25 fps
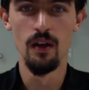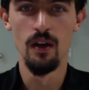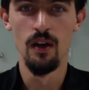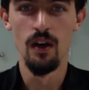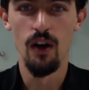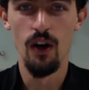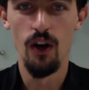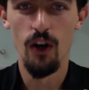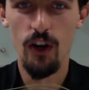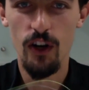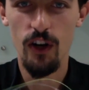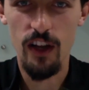
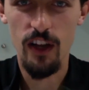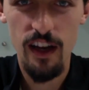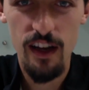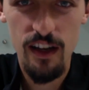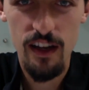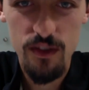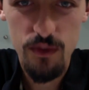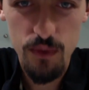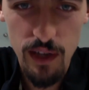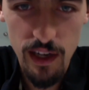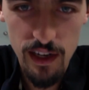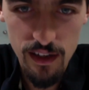All right,
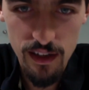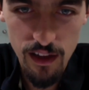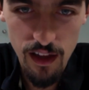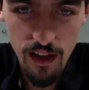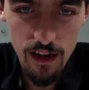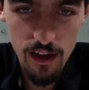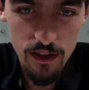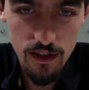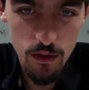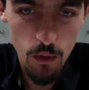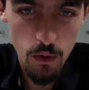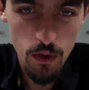guys, we had a
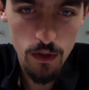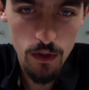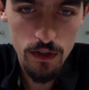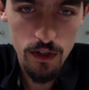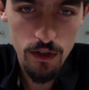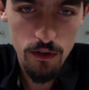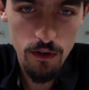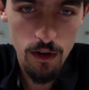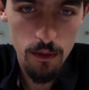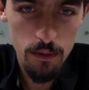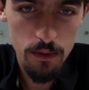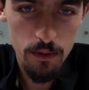lot of noise
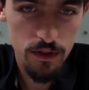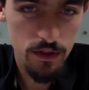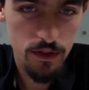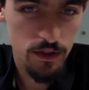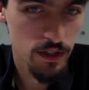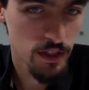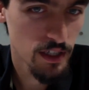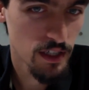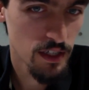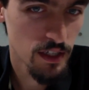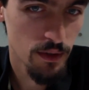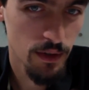interruptions
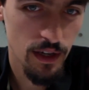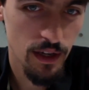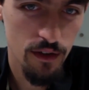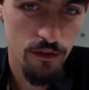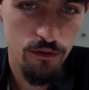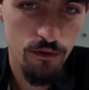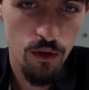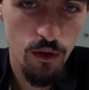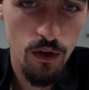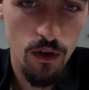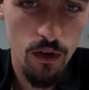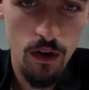here. We had a
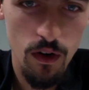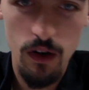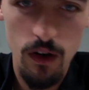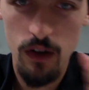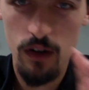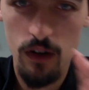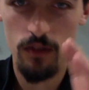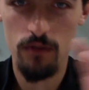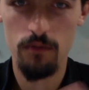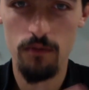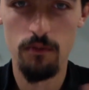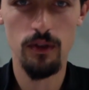phone
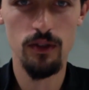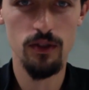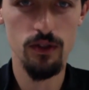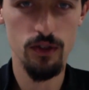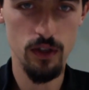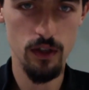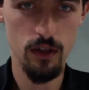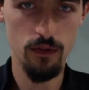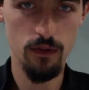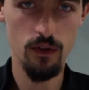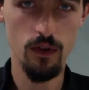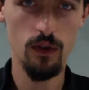call, a bunch of
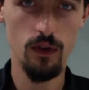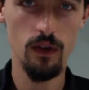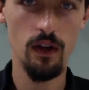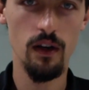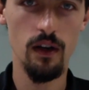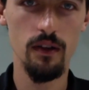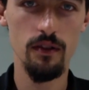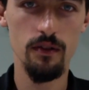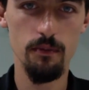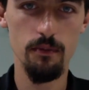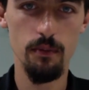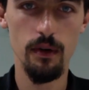stuff going
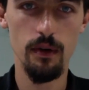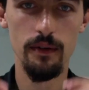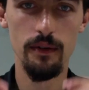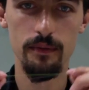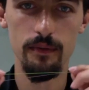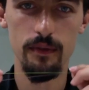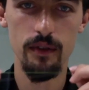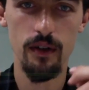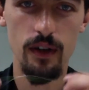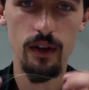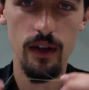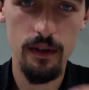on. But
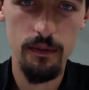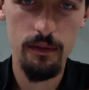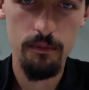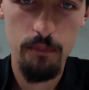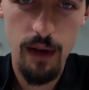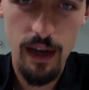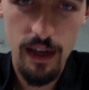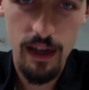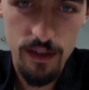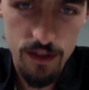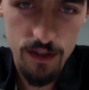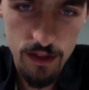all right,
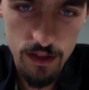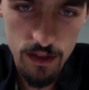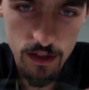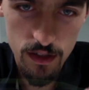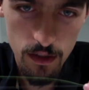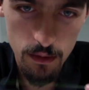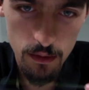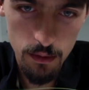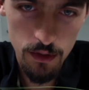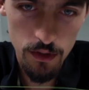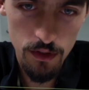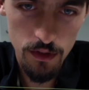back to the
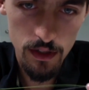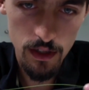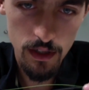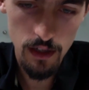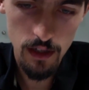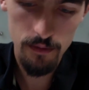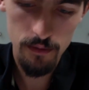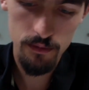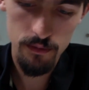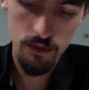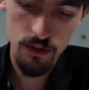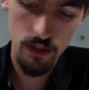double uni
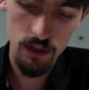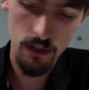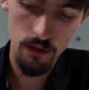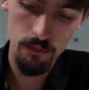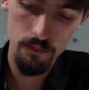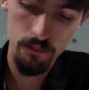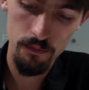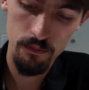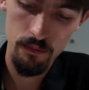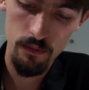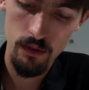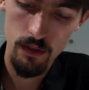knot.
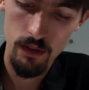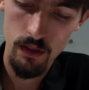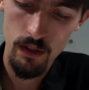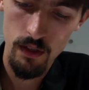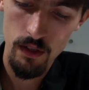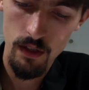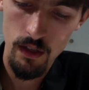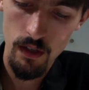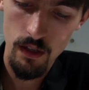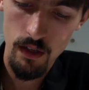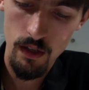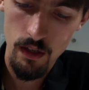So,
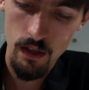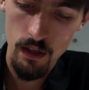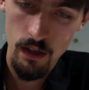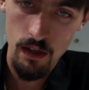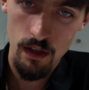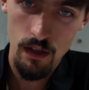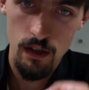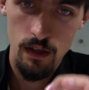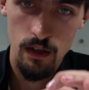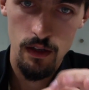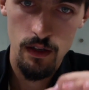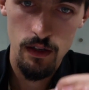
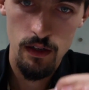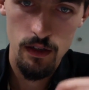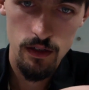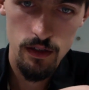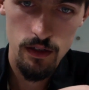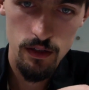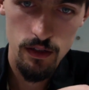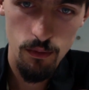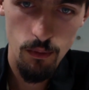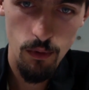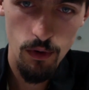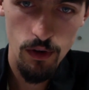
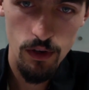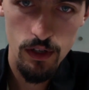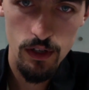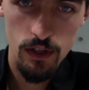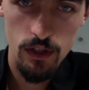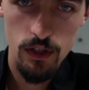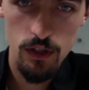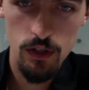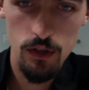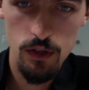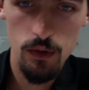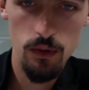what you're
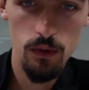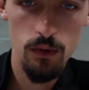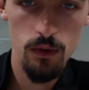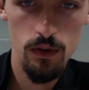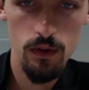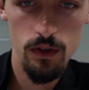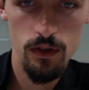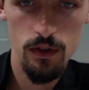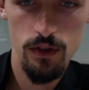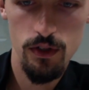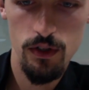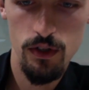going to do
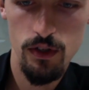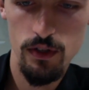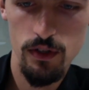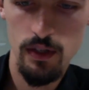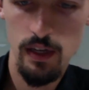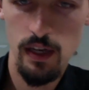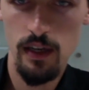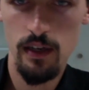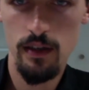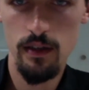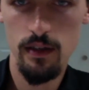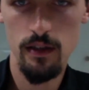is you're going
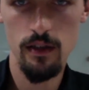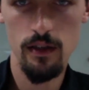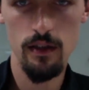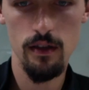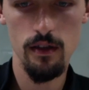to take